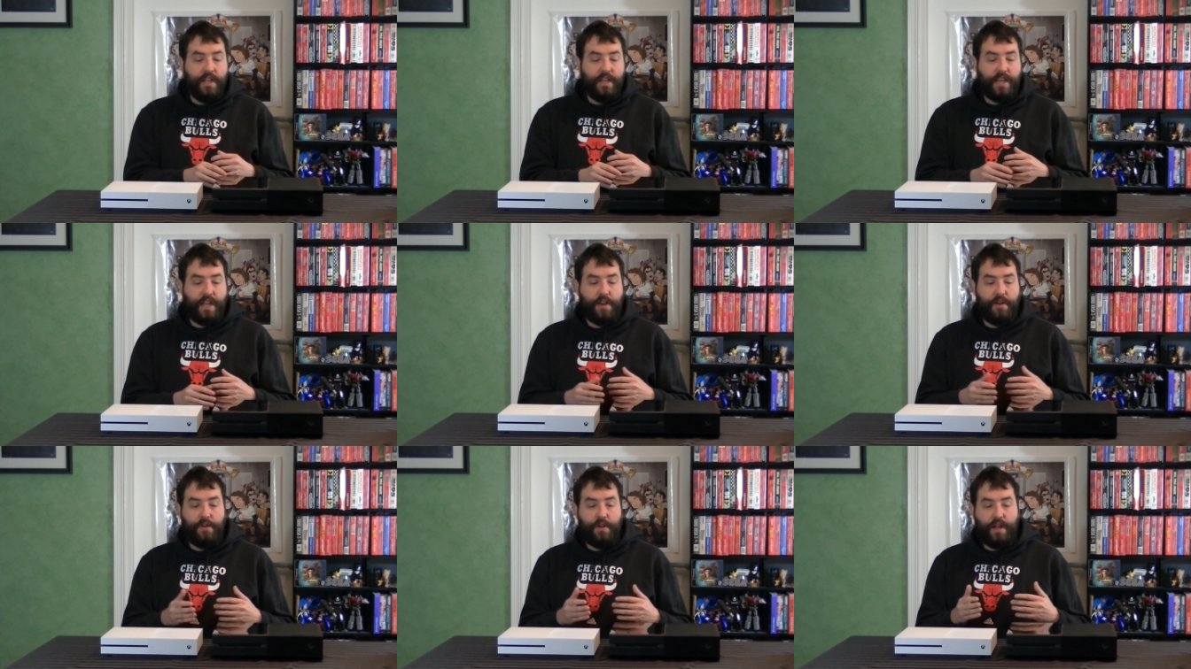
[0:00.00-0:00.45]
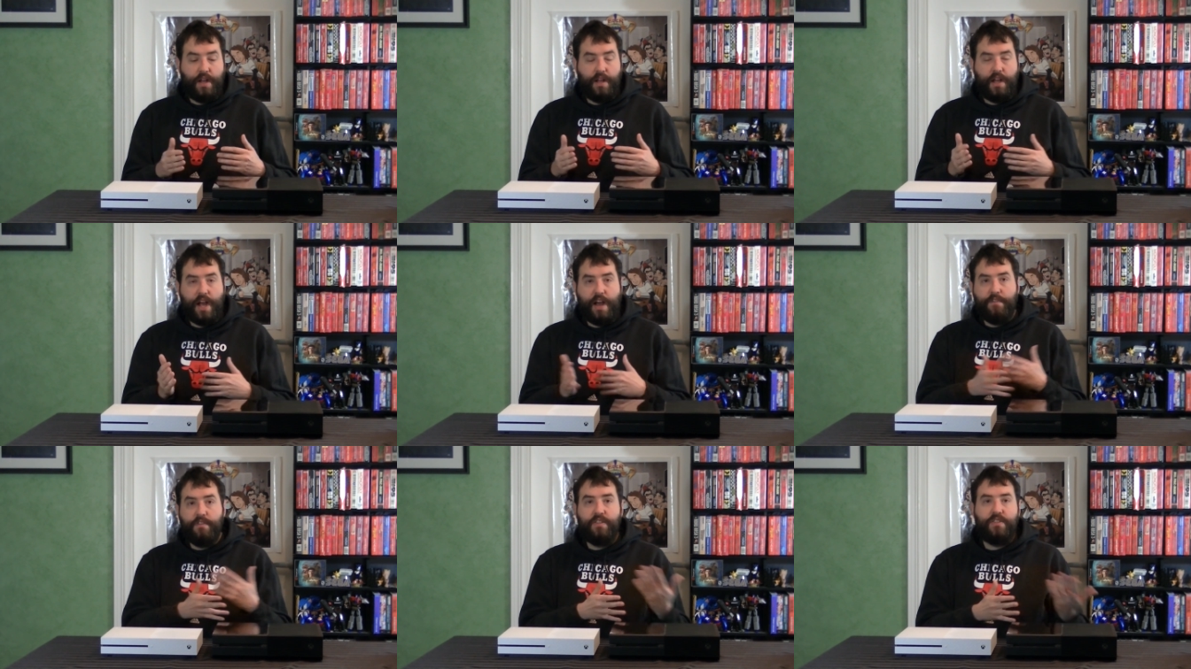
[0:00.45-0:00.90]
Now,
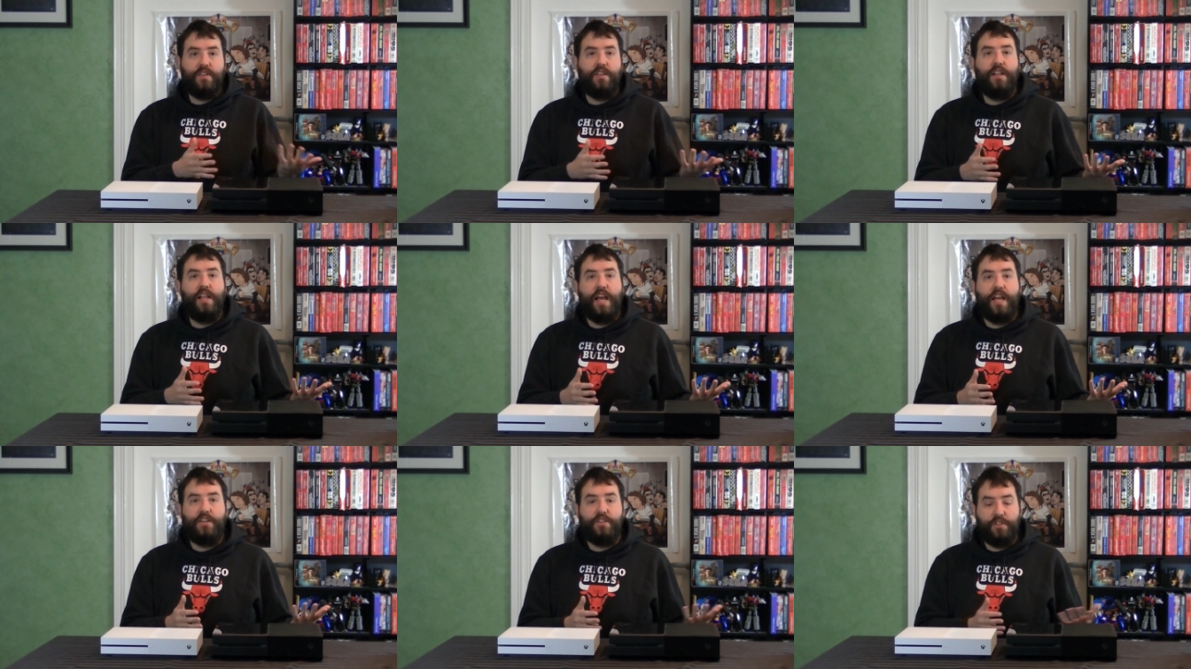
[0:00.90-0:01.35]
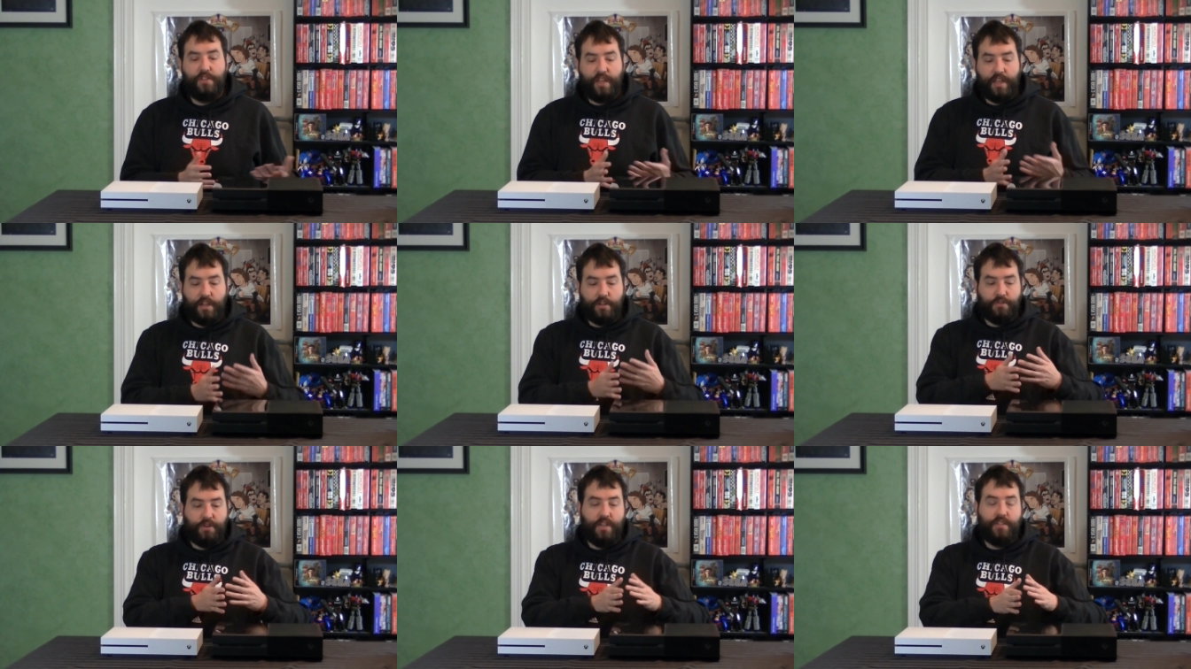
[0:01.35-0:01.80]
obviously last year
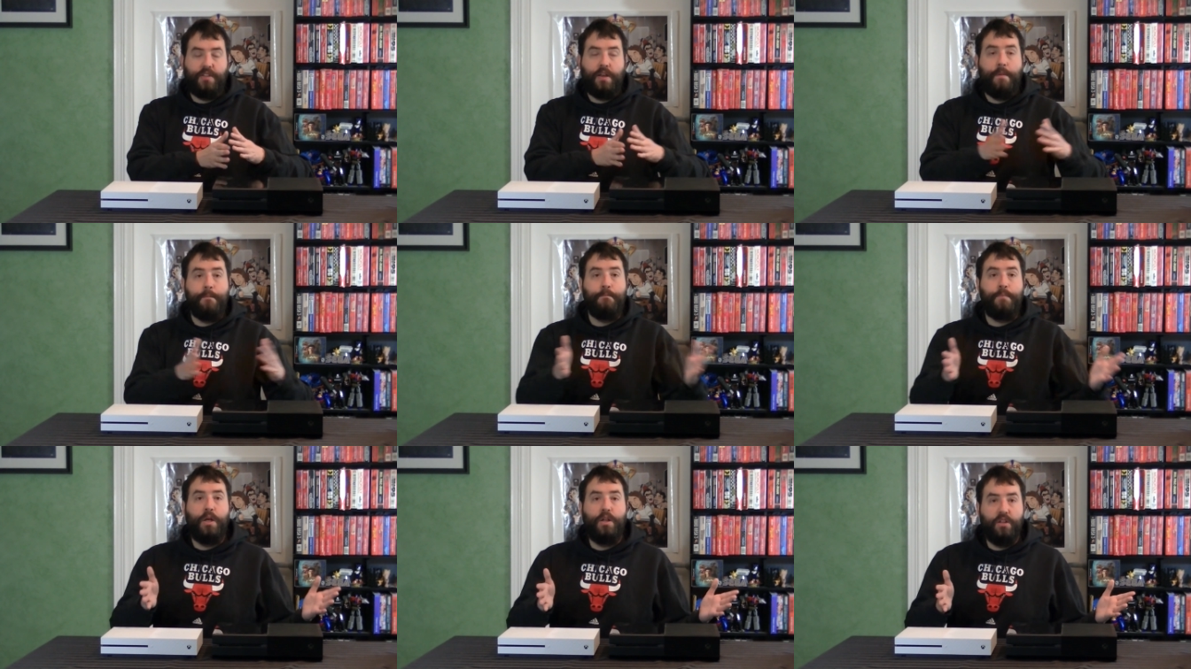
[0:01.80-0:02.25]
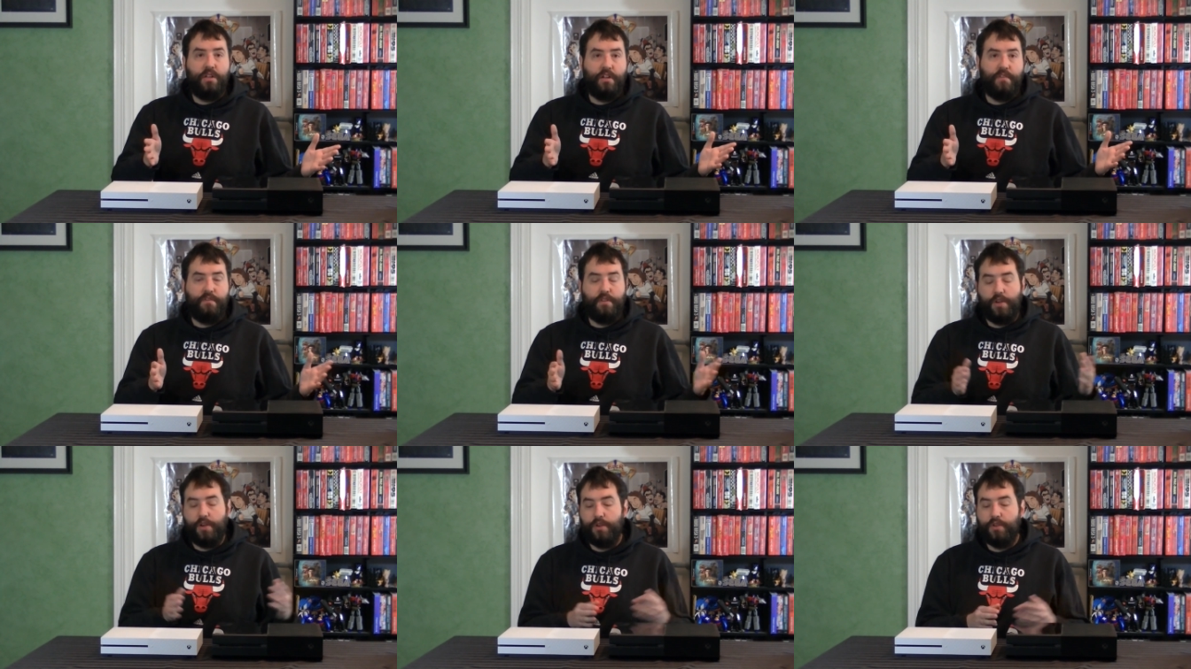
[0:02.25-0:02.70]
they addressed a bulk
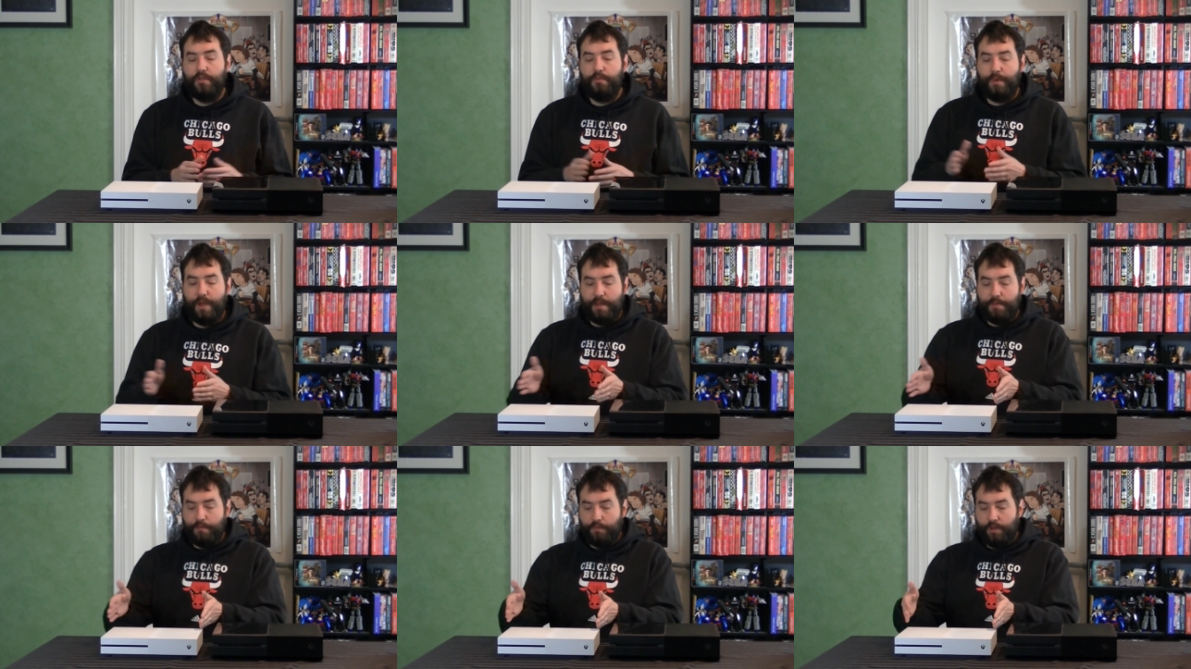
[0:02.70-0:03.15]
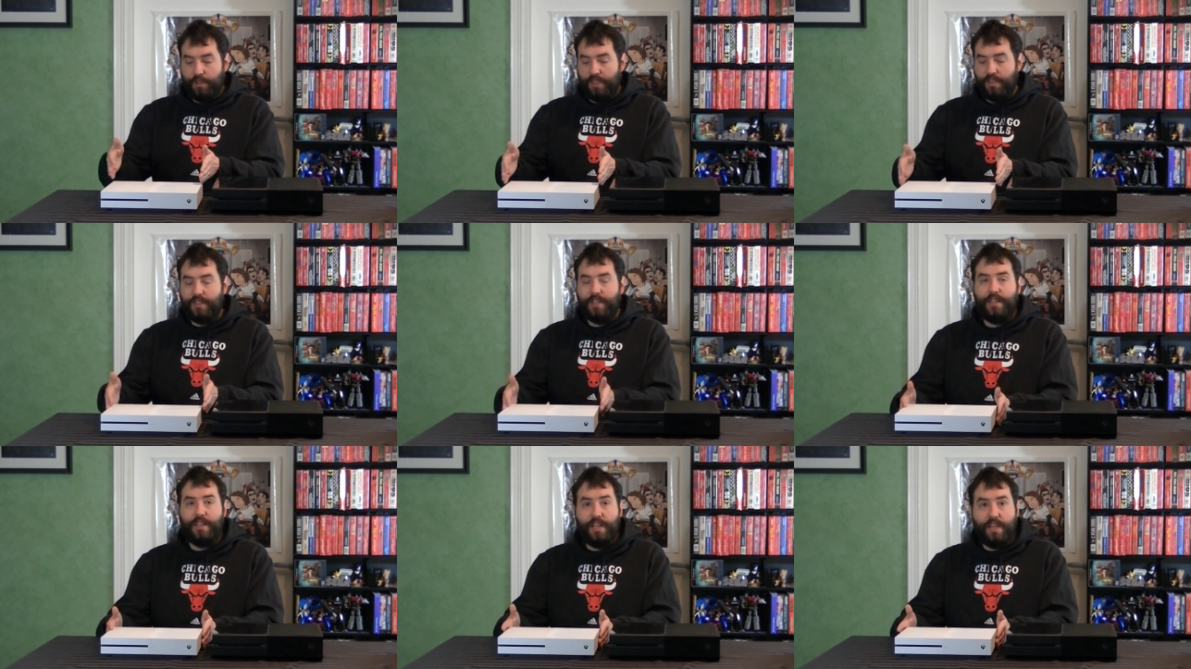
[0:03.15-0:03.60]
of those by
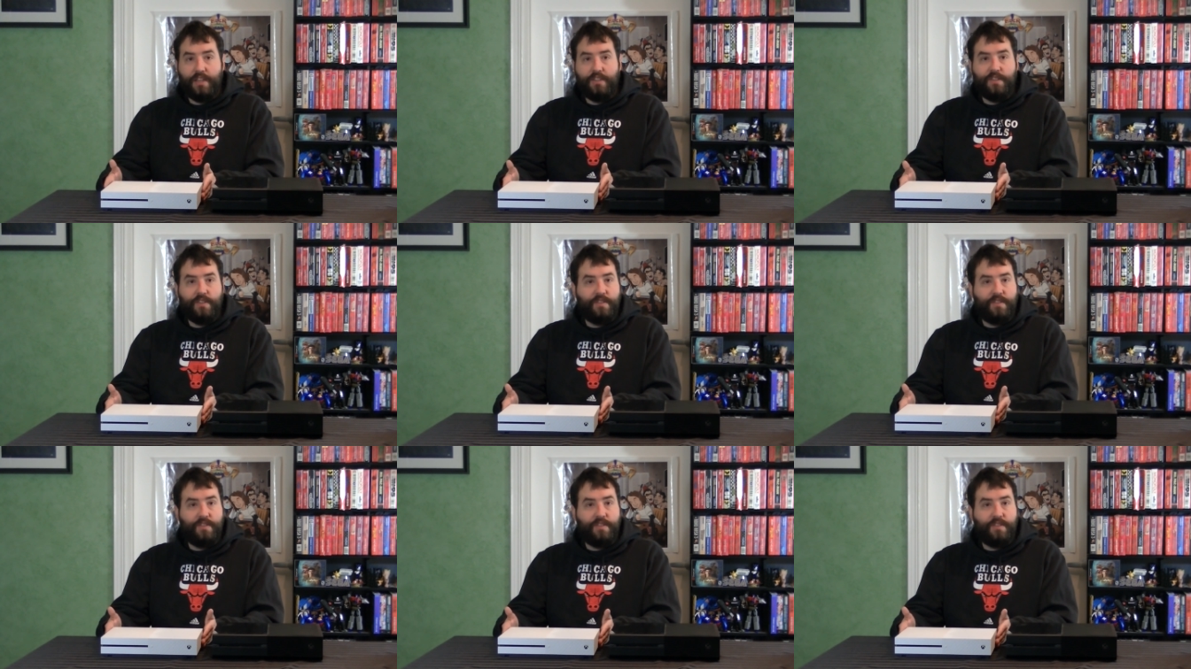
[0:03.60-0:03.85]
releasing this.